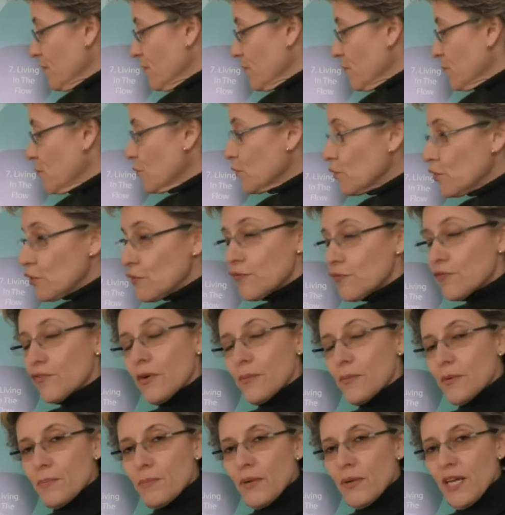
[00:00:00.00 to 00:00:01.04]
moved
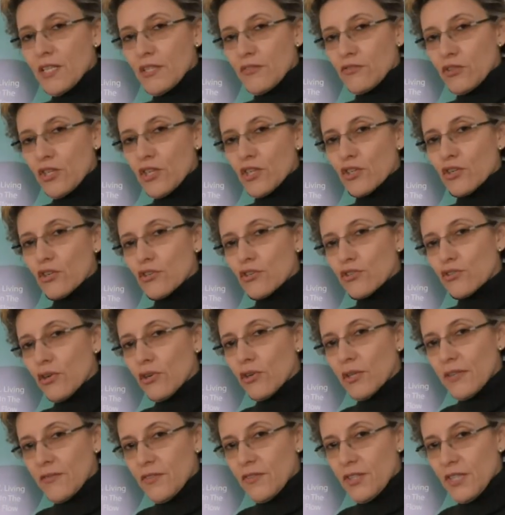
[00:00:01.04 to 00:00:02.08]
from a place of trying to control
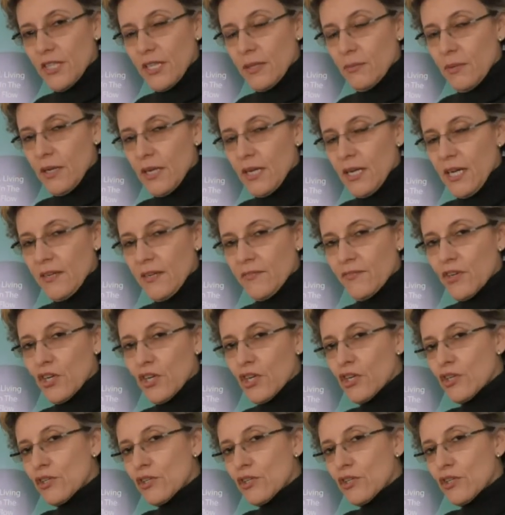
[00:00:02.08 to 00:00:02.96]
everything in my life